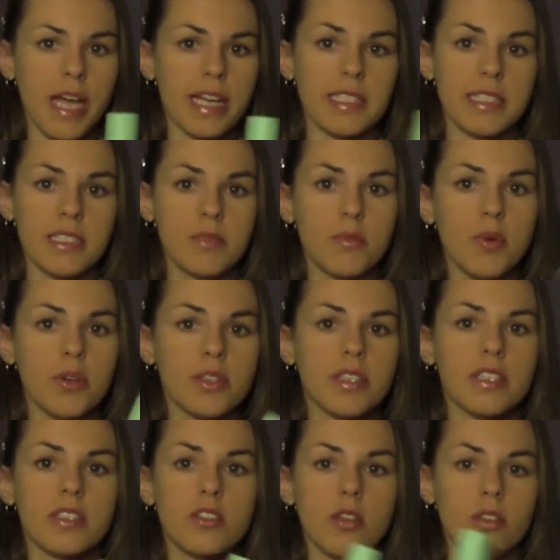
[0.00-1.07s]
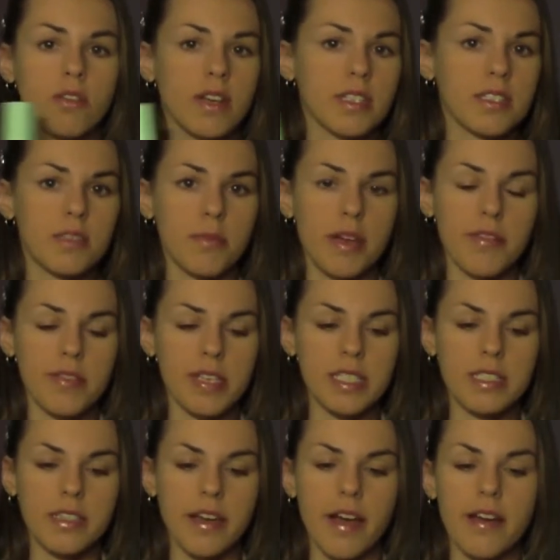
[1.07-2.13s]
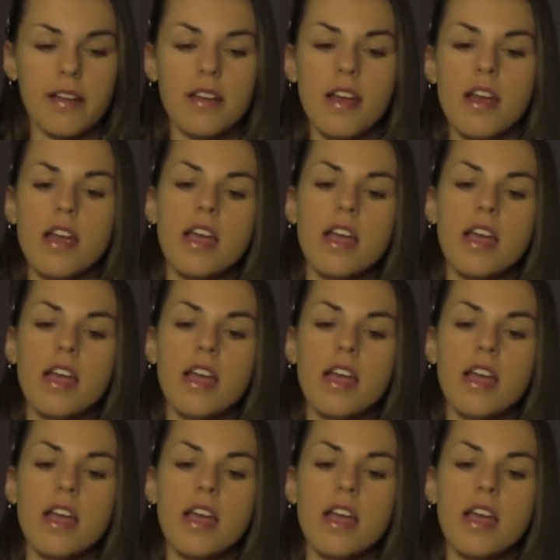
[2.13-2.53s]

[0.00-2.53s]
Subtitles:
I didn't put this on the rest of my face yet.